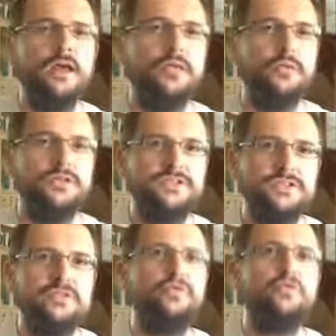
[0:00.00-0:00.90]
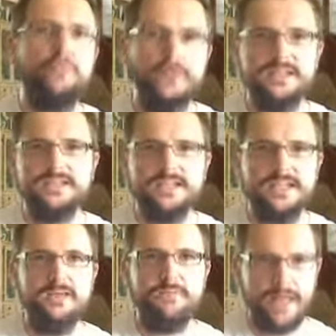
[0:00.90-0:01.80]
The ones that are always the
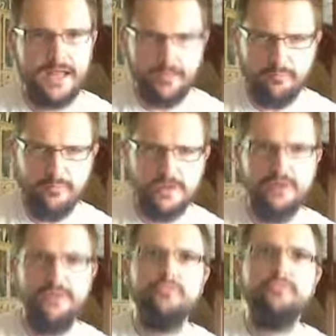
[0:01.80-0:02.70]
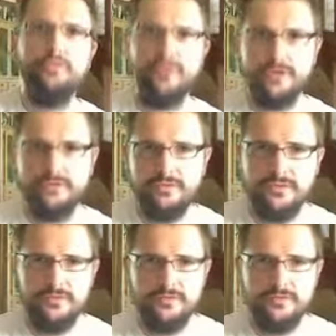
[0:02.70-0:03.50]
same name are the root note,